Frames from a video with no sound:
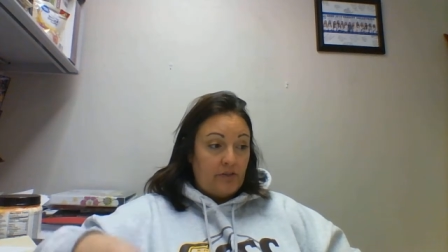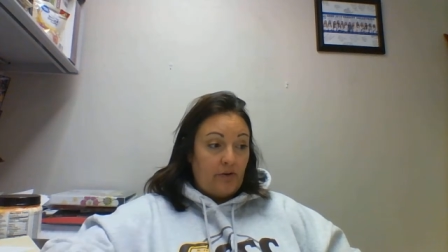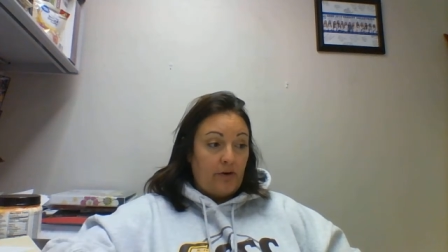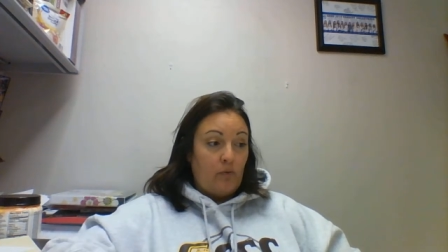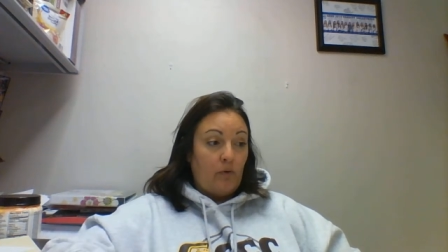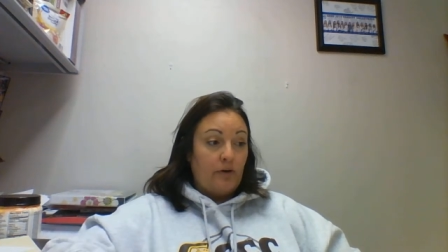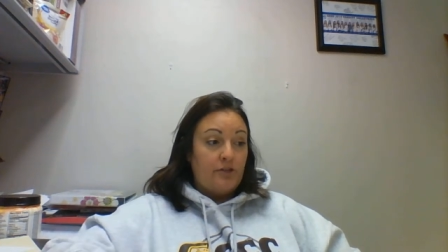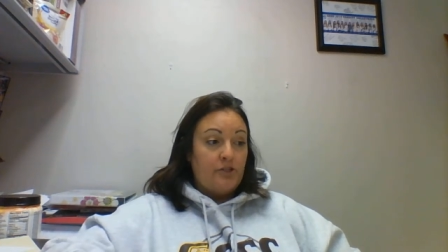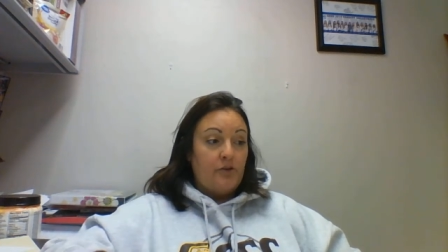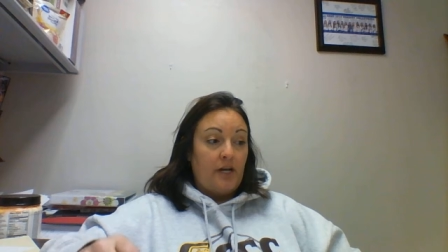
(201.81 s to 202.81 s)
They're in
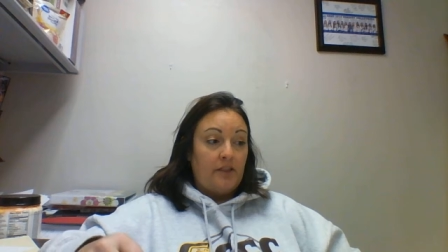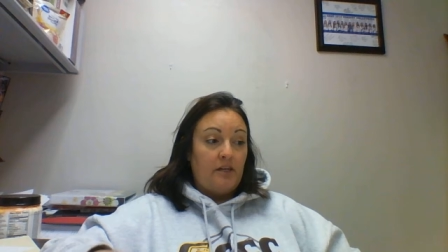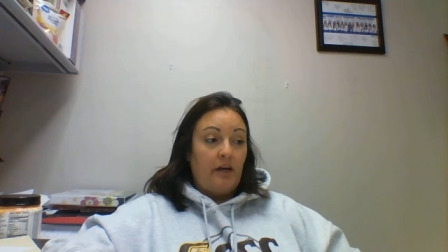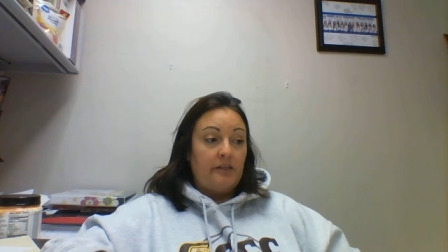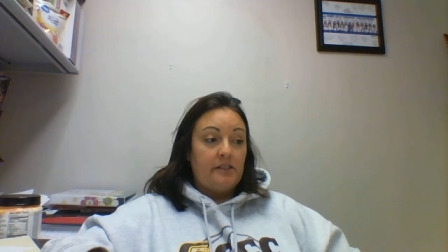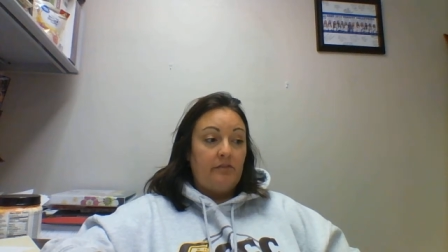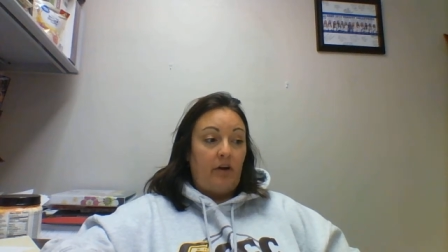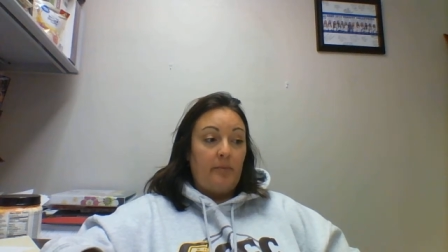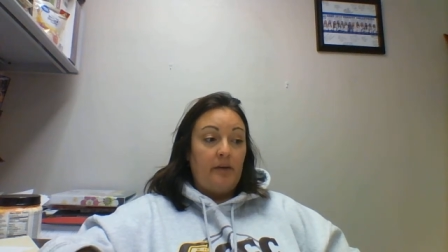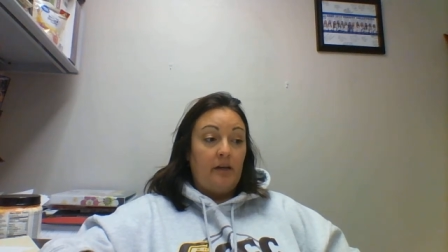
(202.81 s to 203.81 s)
orange. You got the nausea,
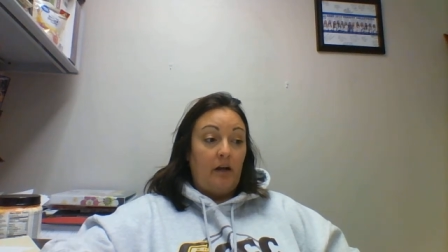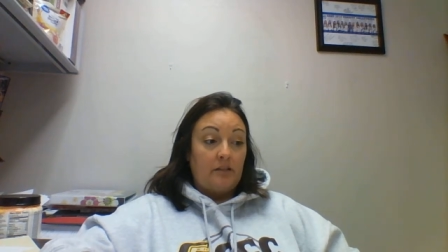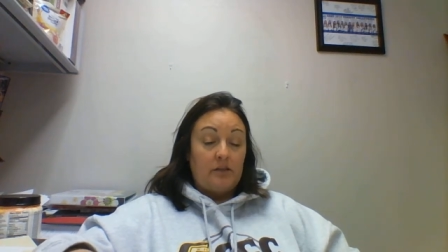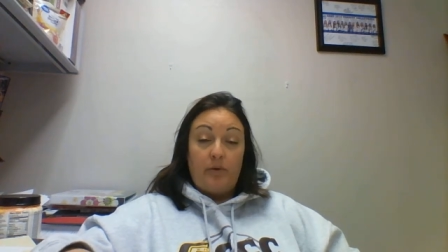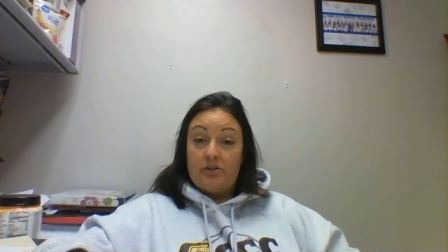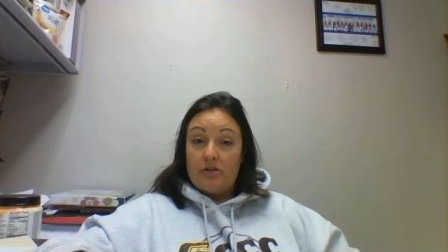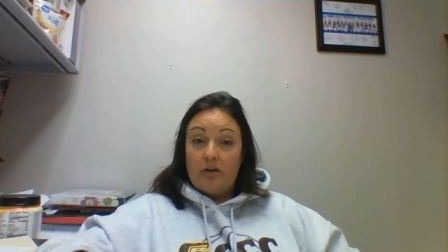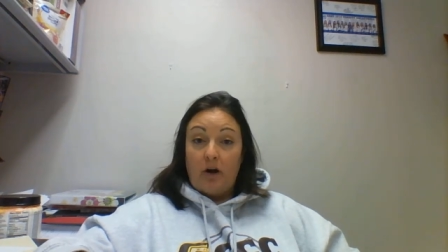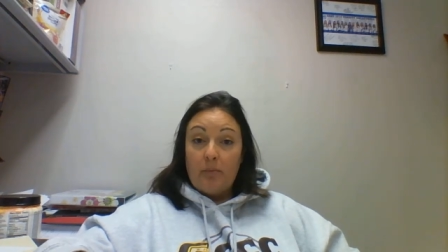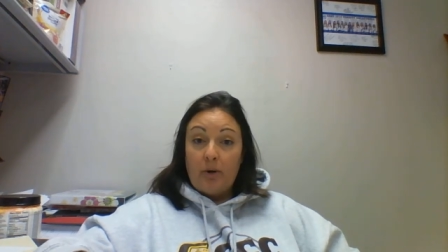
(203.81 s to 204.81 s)
vomiting, constipation, and
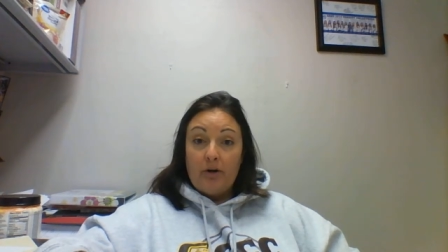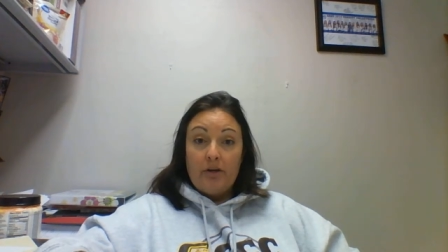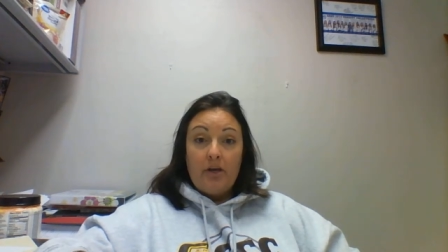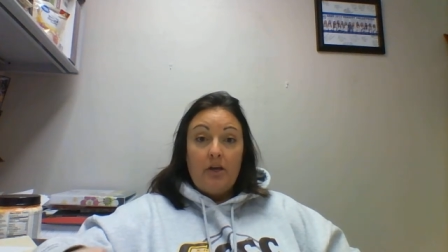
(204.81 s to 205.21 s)
heartburn.